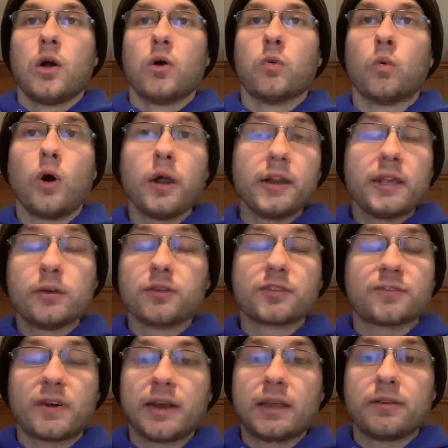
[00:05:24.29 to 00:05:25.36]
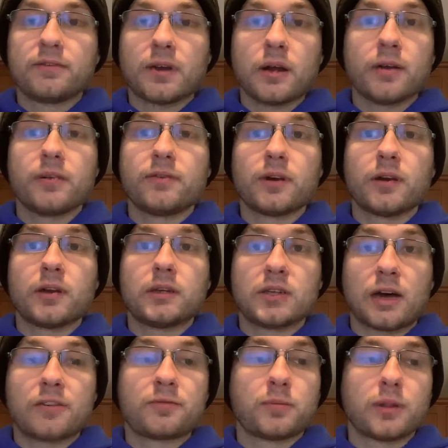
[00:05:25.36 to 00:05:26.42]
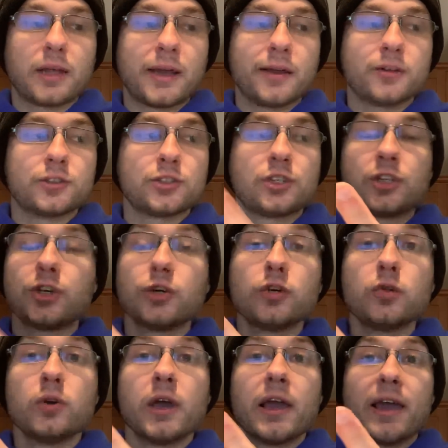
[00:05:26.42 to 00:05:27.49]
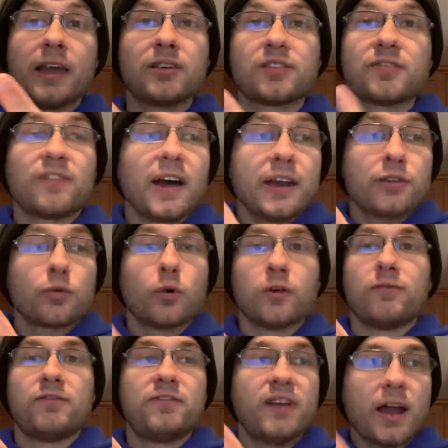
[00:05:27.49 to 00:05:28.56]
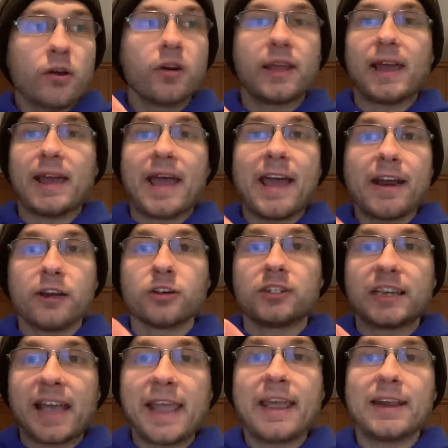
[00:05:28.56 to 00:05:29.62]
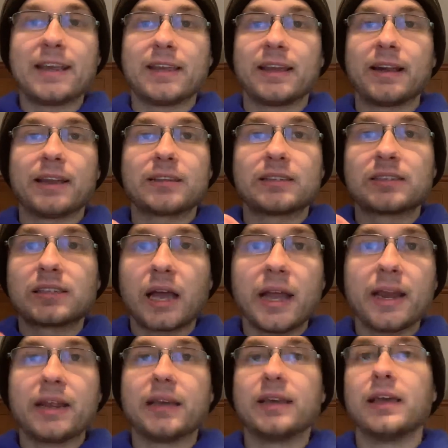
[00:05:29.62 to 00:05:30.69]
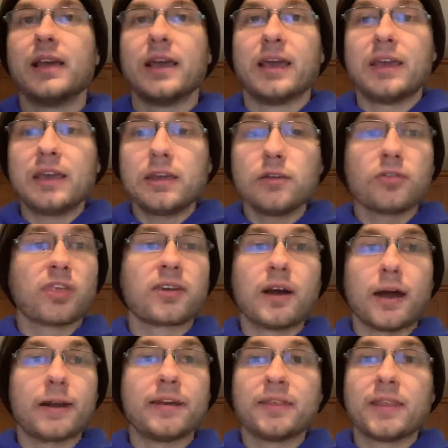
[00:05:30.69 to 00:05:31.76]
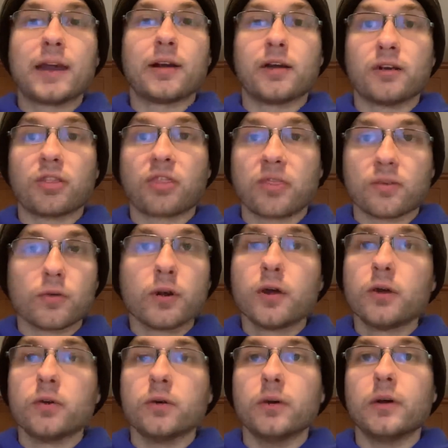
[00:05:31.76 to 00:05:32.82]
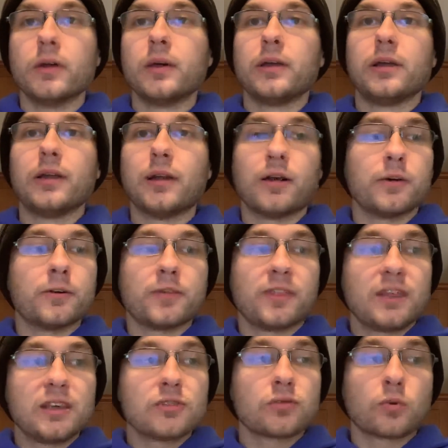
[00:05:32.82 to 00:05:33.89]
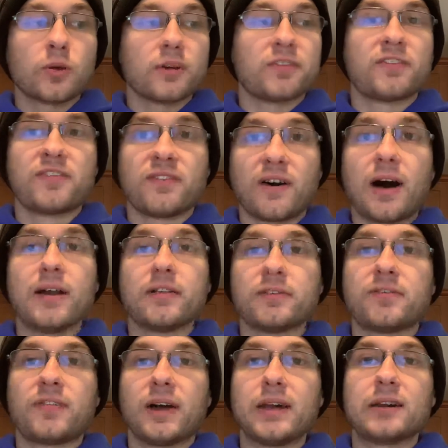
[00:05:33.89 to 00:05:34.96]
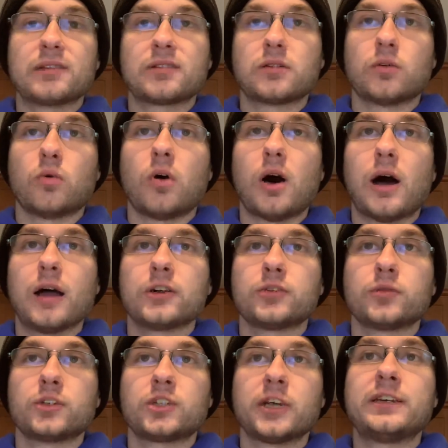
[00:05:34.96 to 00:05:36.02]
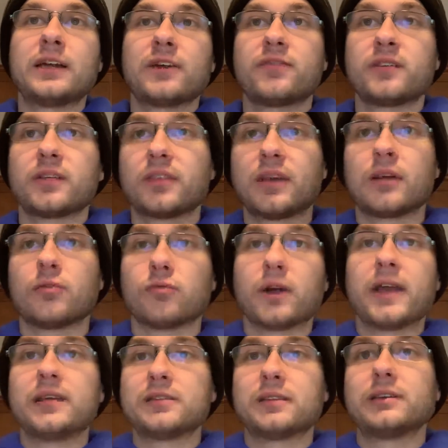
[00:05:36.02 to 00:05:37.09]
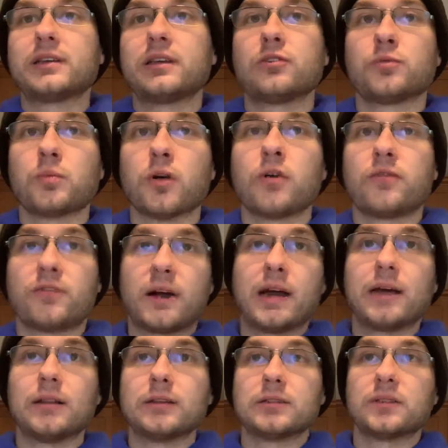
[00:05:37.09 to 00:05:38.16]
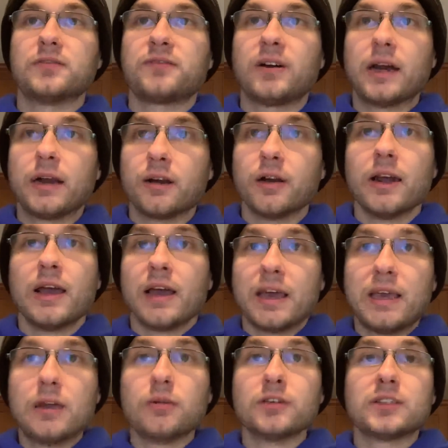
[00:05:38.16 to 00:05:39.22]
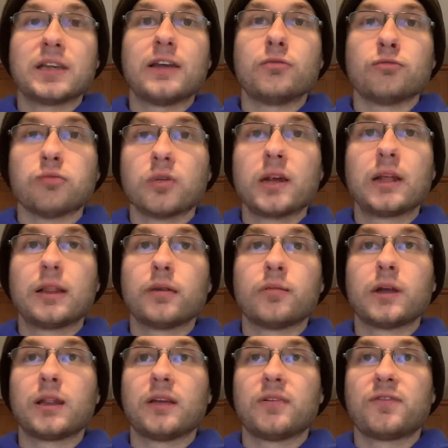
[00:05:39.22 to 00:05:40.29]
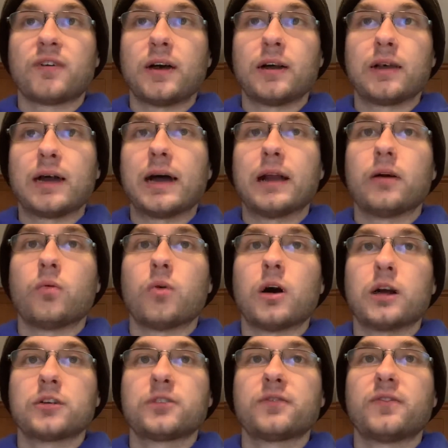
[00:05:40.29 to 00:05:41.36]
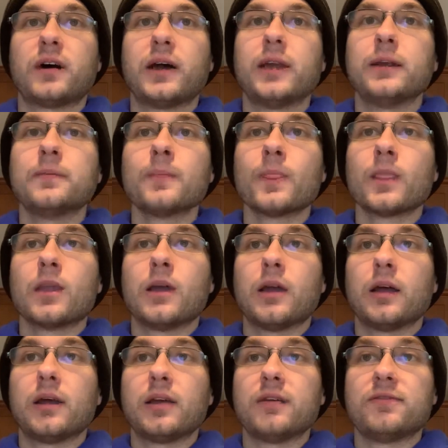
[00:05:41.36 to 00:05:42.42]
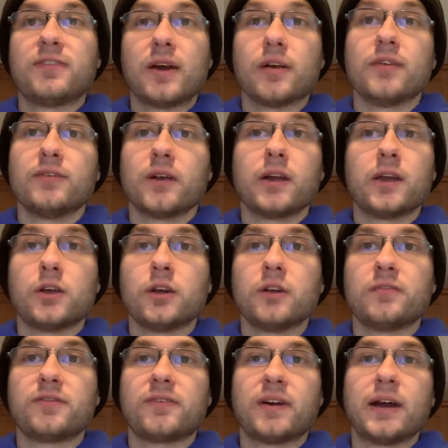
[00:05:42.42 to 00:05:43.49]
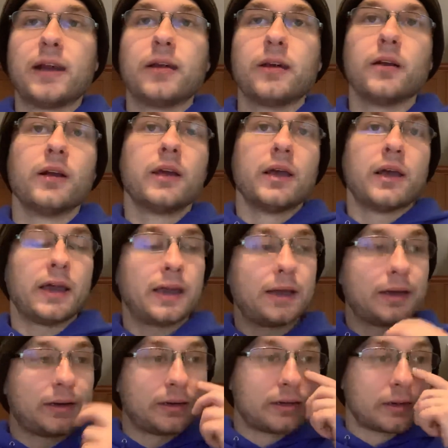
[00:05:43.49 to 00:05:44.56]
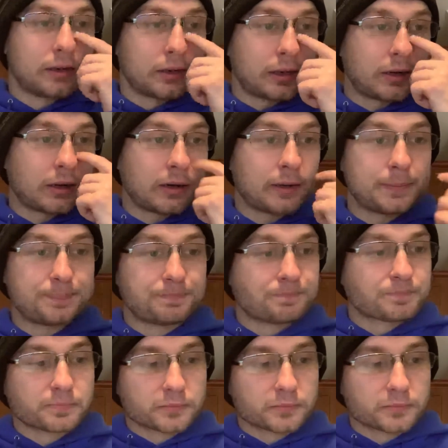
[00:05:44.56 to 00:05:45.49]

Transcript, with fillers: One, he was fighting very, very tough players. Two, his fights were very entertaining and exciting. He got in there and threw you know, these were fun fights to watch, which I definitely think raises his profile as a fighter. He was a really, really fun guy to watch fight and a very, very good fighter. And um,